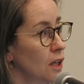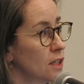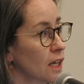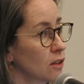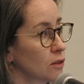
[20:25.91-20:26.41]

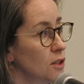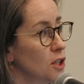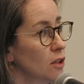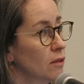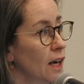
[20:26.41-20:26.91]

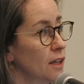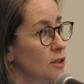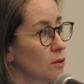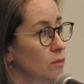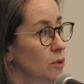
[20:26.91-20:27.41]
technology
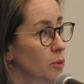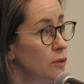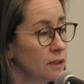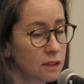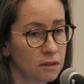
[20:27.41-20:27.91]
around
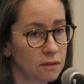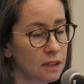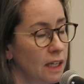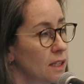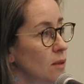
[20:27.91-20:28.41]
removing
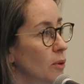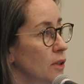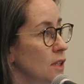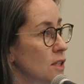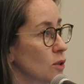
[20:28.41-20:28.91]
the
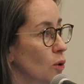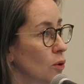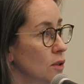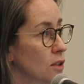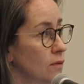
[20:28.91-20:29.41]
antibodies
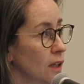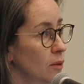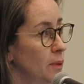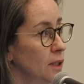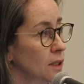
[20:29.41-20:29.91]
or
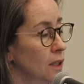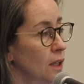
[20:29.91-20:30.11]
developing